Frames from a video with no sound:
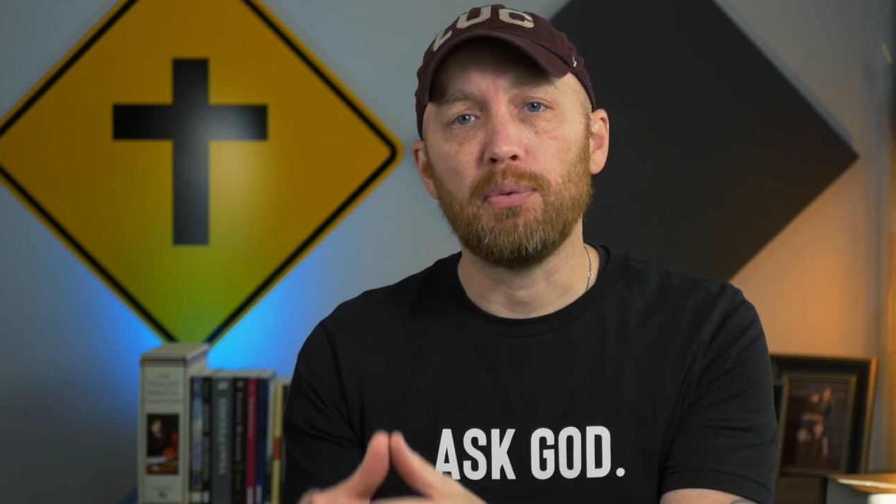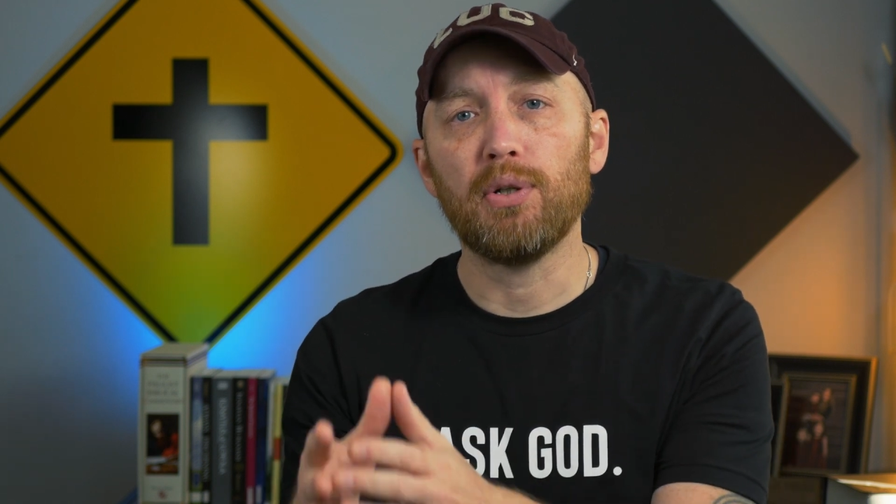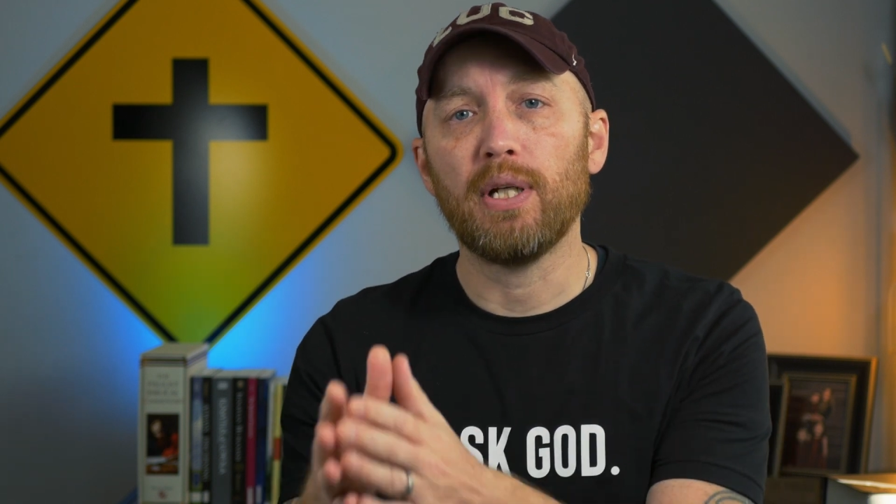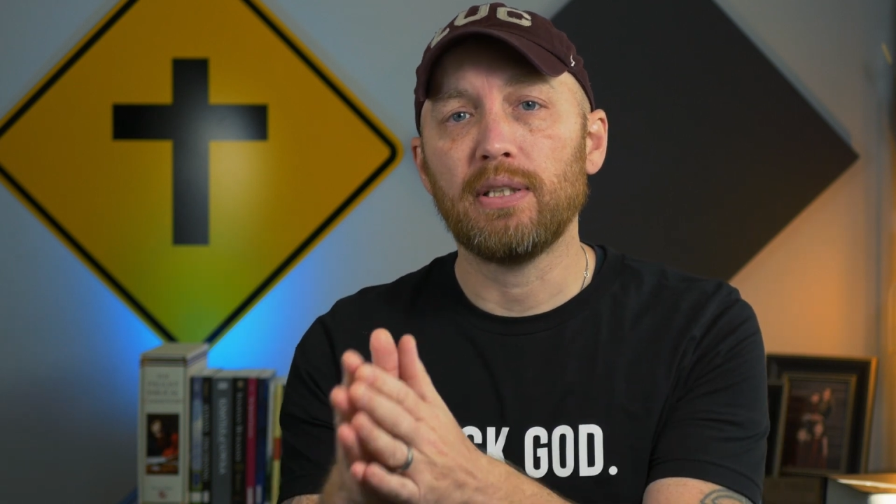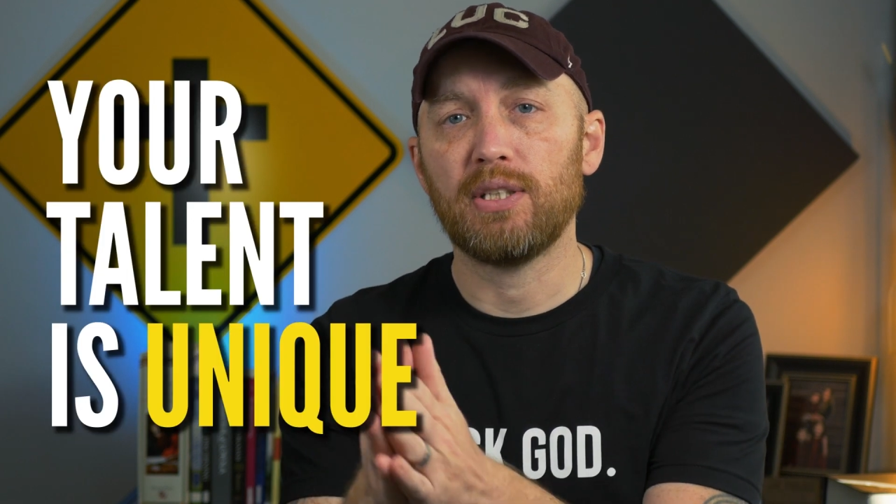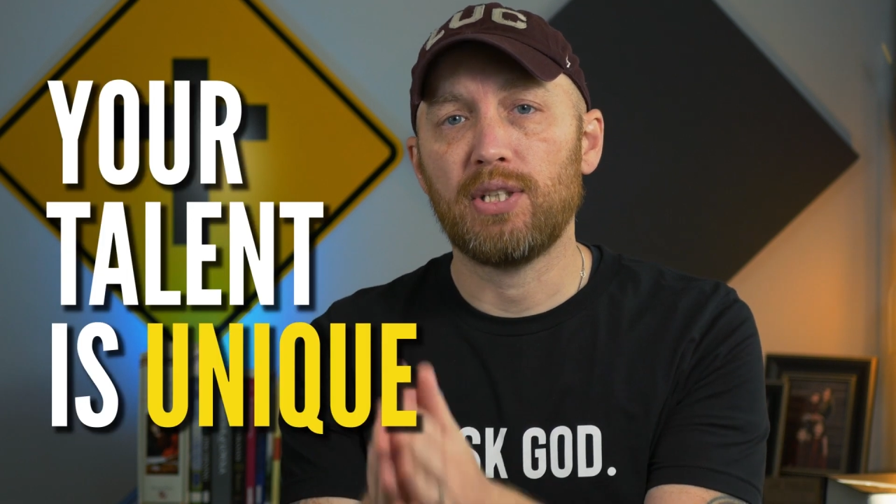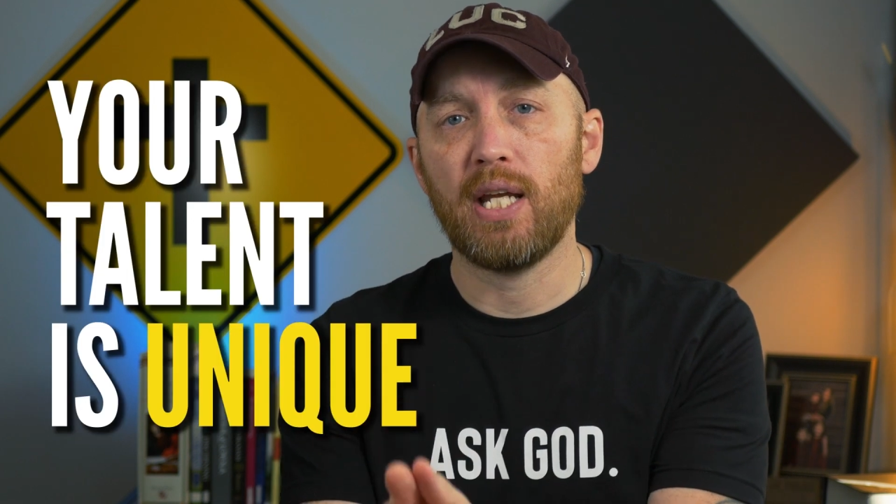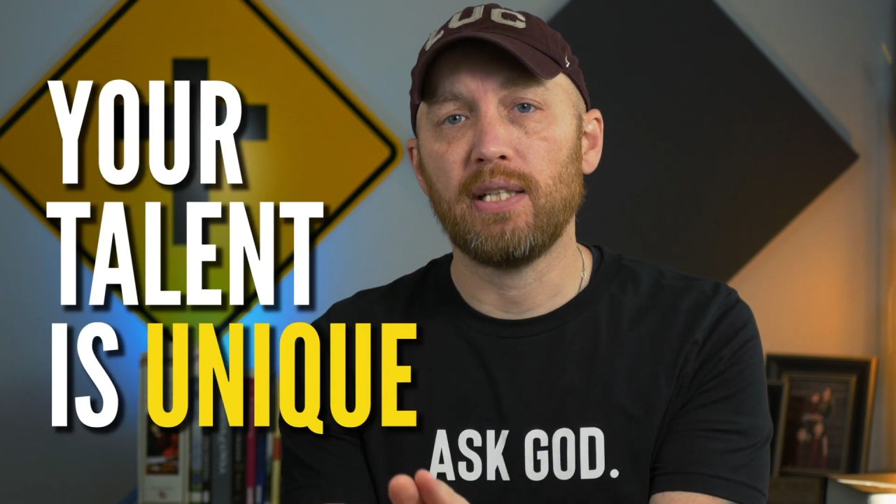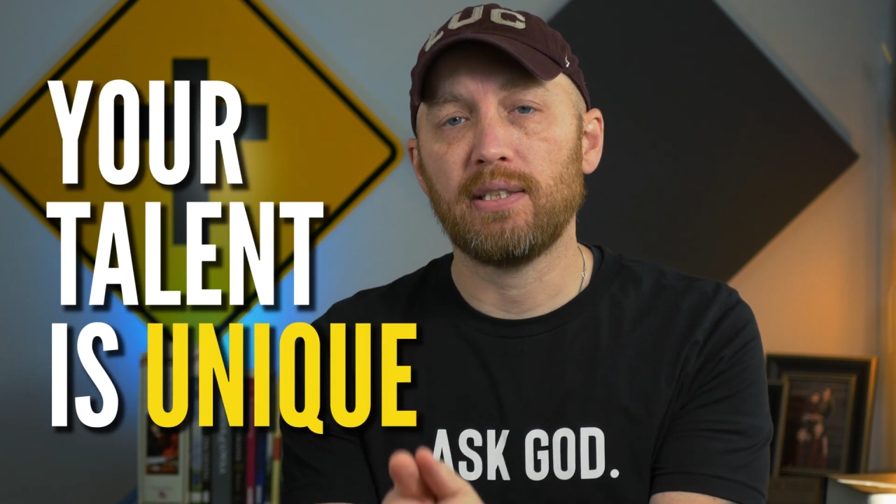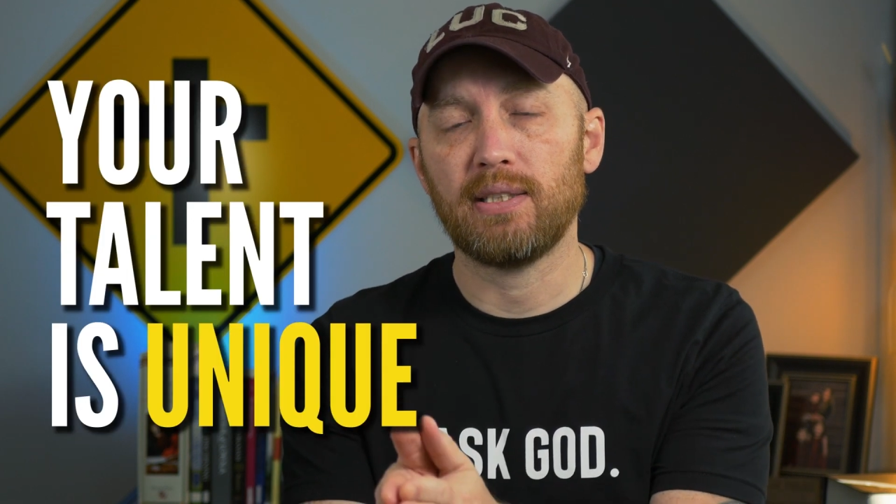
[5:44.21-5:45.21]
We don't have to
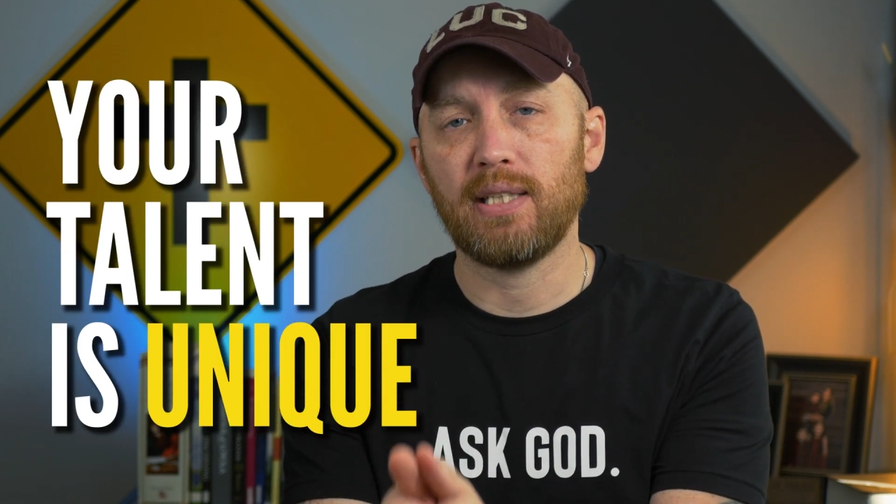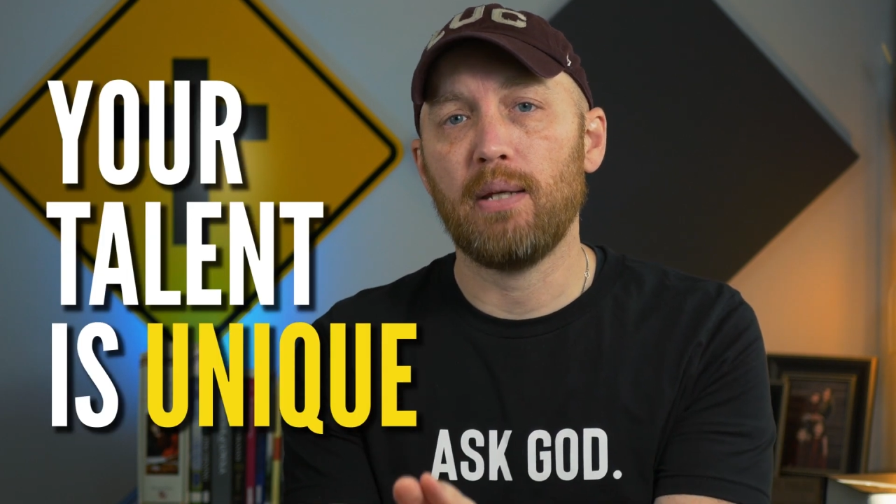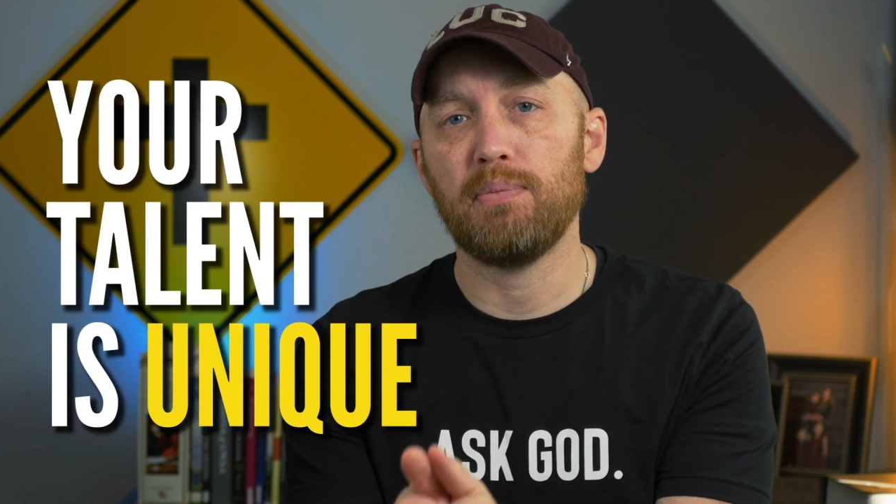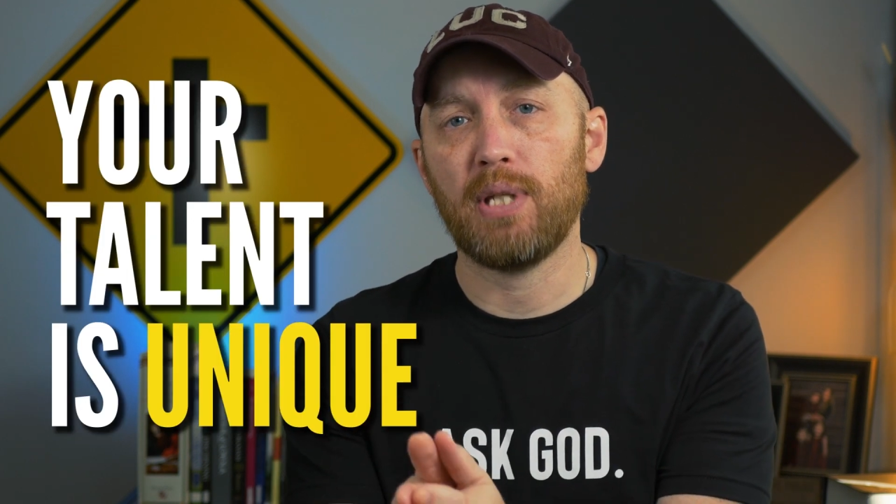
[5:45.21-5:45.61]
chase the same